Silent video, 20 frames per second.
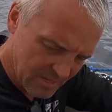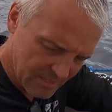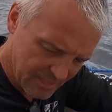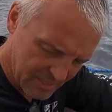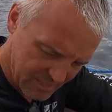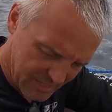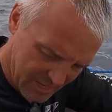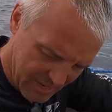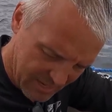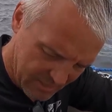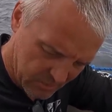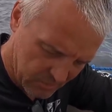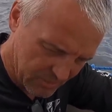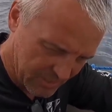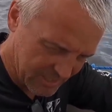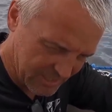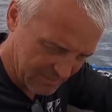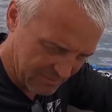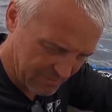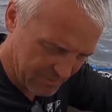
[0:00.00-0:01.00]
disconnect
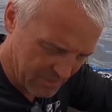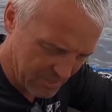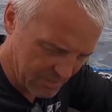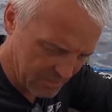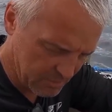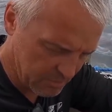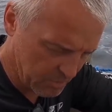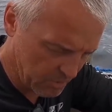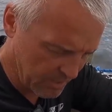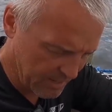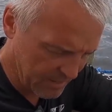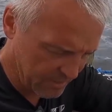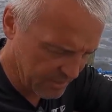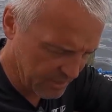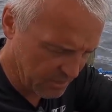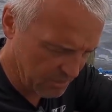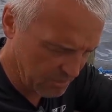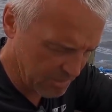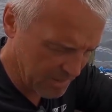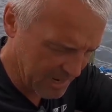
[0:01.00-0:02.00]
all these inverters, pull out
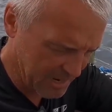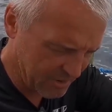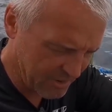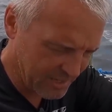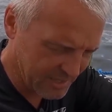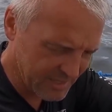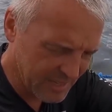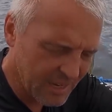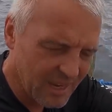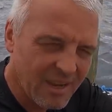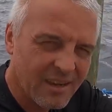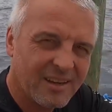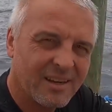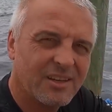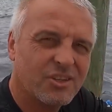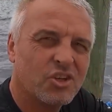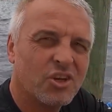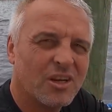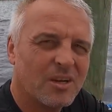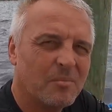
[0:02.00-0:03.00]
the old batteries. I'm
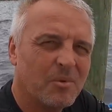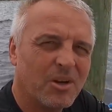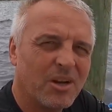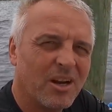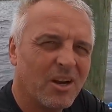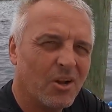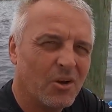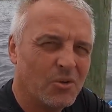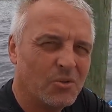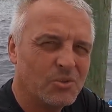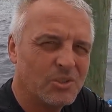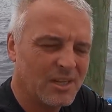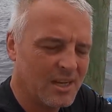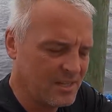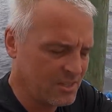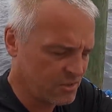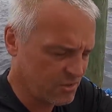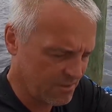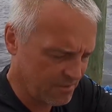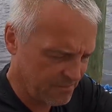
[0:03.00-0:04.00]
going to chuck them on a load
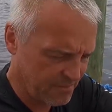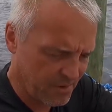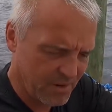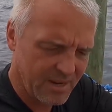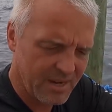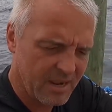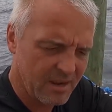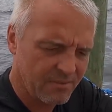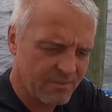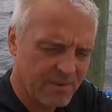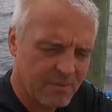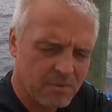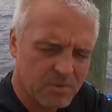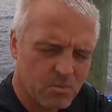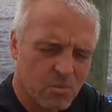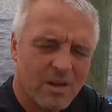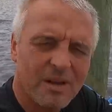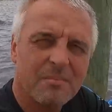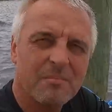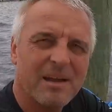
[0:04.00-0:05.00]
tester and find out if there
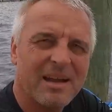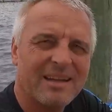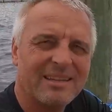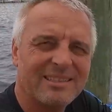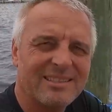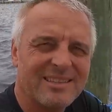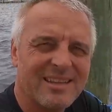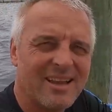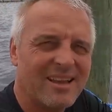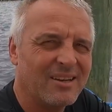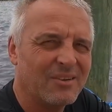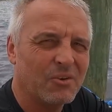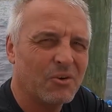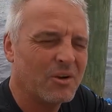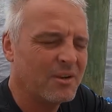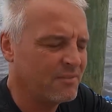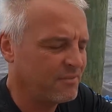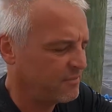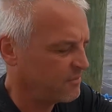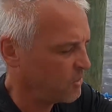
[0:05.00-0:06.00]
was one bad cell
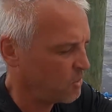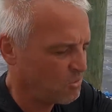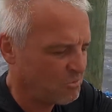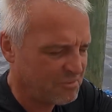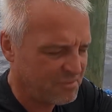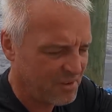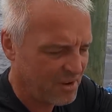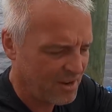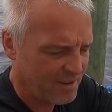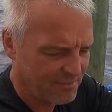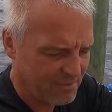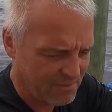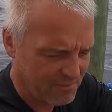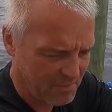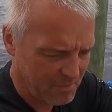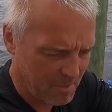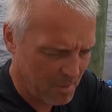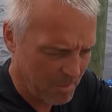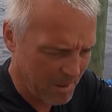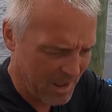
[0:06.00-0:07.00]
or if all 5
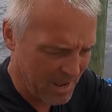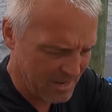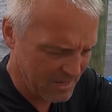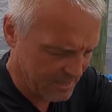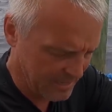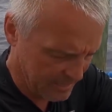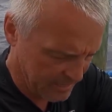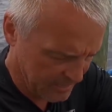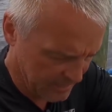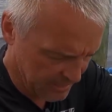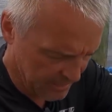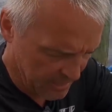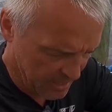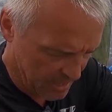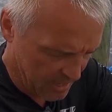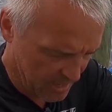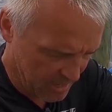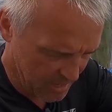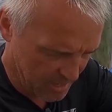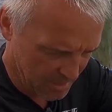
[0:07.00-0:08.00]
of them are bad,
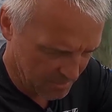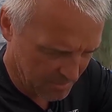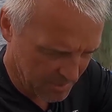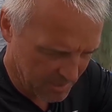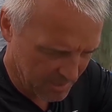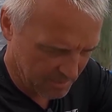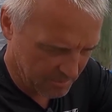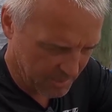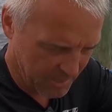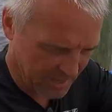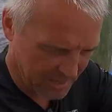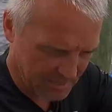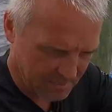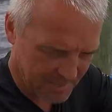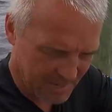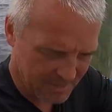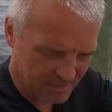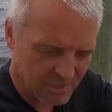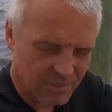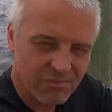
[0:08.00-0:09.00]
and then we'll get
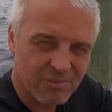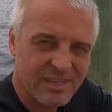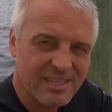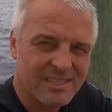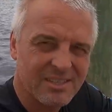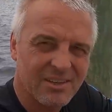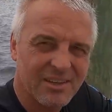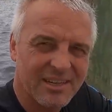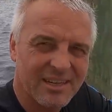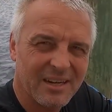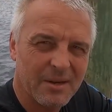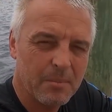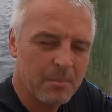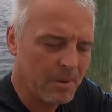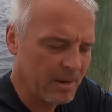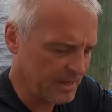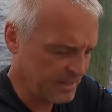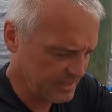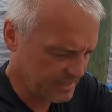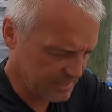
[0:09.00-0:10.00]
them down to the recycling
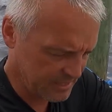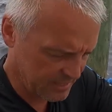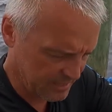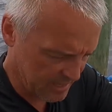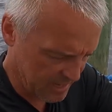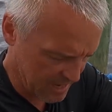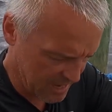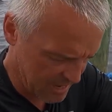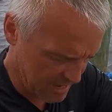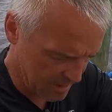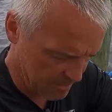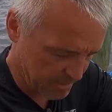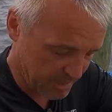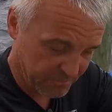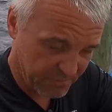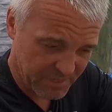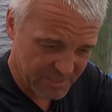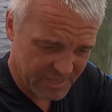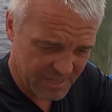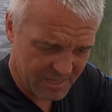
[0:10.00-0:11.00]
place. And
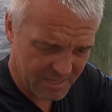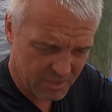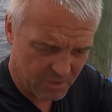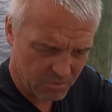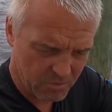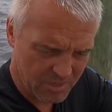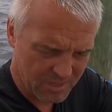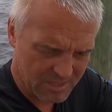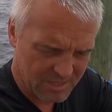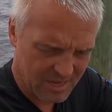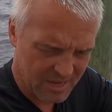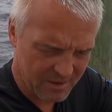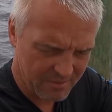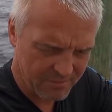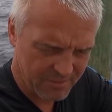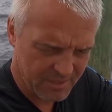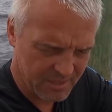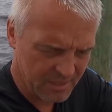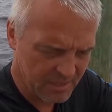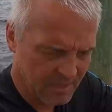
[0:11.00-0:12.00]
but if there's any good ones
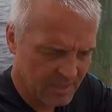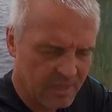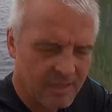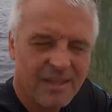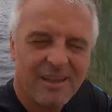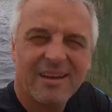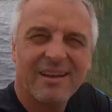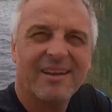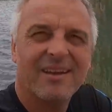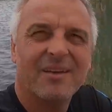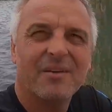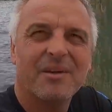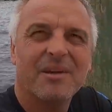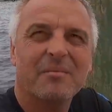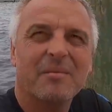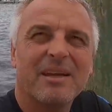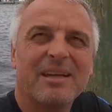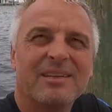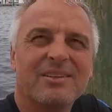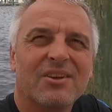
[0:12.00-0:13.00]
left, and we
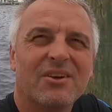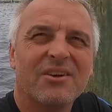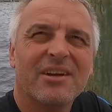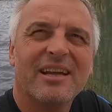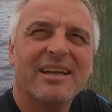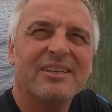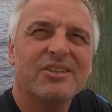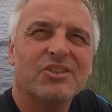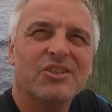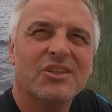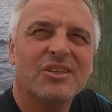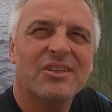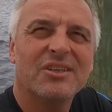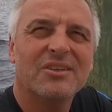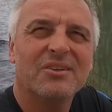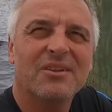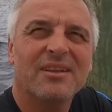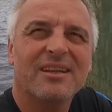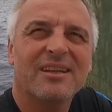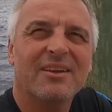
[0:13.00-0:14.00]
can make a
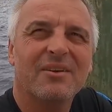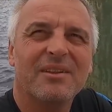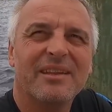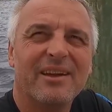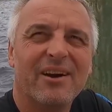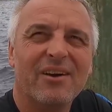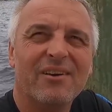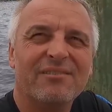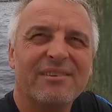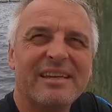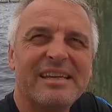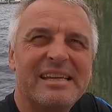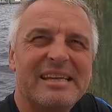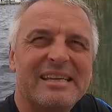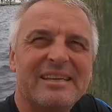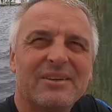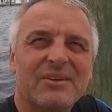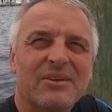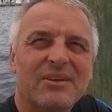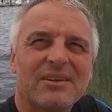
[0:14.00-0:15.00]
donation, or they can go in the
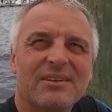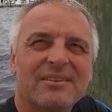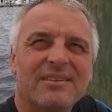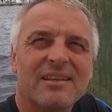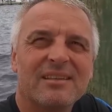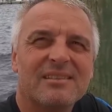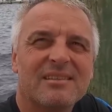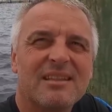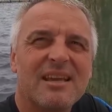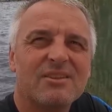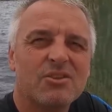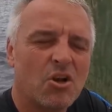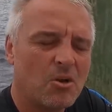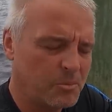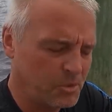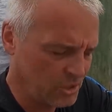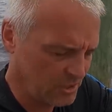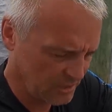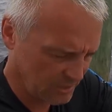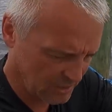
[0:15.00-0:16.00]
RV, or there's
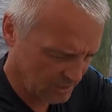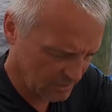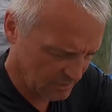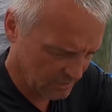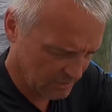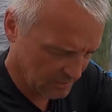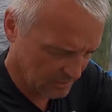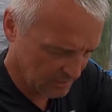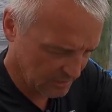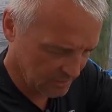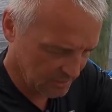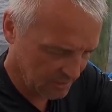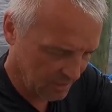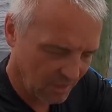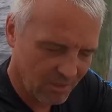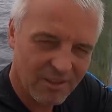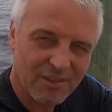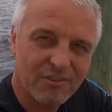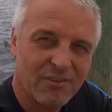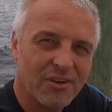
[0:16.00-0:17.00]
options.
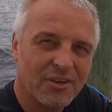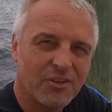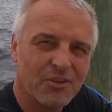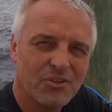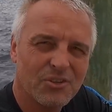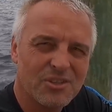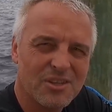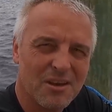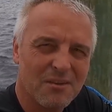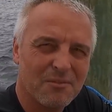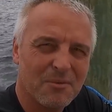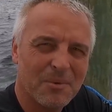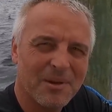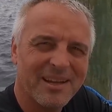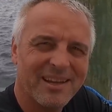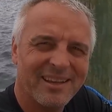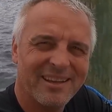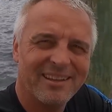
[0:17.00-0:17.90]
Don't like throwing good stuff away.